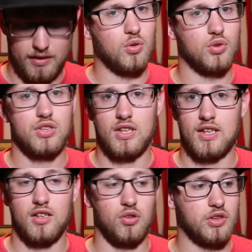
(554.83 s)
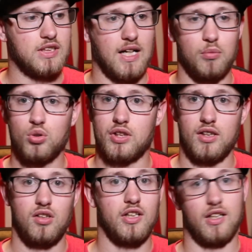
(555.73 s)
Of course, again, only time will
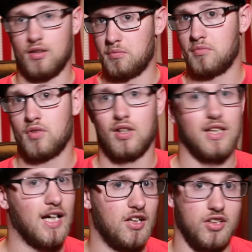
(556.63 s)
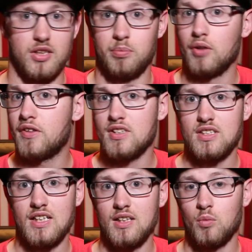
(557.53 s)
tell, and kind of need to put this
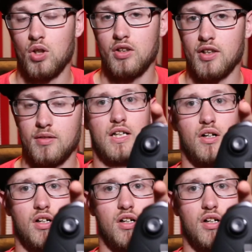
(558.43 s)
thing to work. Now